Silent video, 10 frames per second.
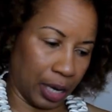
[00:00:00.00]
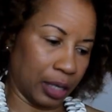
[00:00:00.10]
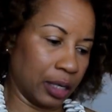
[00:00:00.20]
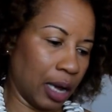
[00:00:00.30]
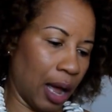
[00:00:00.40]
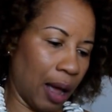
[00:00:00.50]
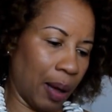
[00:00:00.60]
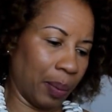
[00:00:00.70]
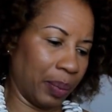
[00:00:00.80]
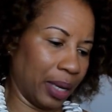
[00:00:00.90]
it
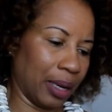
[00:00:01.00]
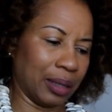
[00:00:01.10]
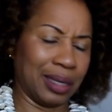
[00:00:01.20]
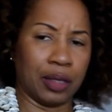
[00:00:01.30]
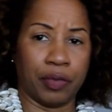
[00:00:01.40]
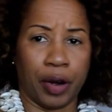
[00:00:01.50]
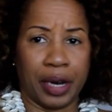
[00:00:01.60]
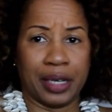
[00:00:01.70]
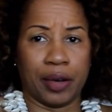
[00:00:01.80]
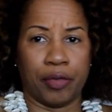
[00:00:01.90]
because it's
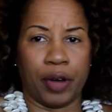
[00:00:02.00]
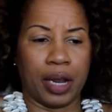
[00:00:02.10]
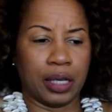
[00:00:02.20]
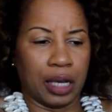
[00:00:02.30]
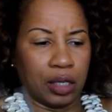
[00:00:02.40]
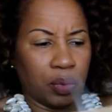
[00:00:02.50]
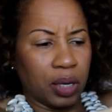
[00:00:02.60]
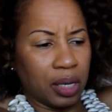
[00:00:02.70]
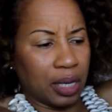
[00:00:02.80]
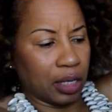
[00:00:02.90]
very different. It's
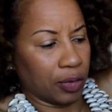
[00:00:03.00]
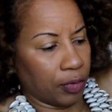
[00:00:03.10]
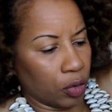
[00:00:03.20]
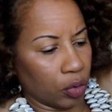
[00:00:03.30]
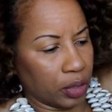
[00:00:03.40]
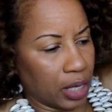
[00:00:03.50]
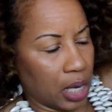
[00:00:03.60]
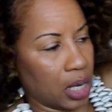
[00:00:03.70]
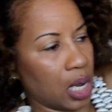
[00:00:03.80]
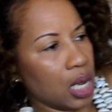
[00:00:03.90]
one of these
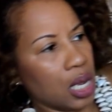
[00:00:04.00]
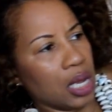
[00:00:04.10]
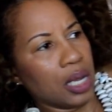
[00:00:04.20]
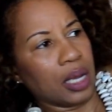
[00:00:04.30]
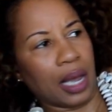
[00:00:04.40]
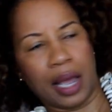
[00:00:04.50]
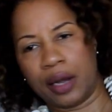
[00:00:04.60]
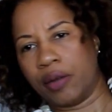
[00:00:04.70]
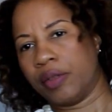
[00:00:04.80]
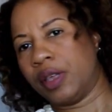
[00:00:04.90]
floating kind of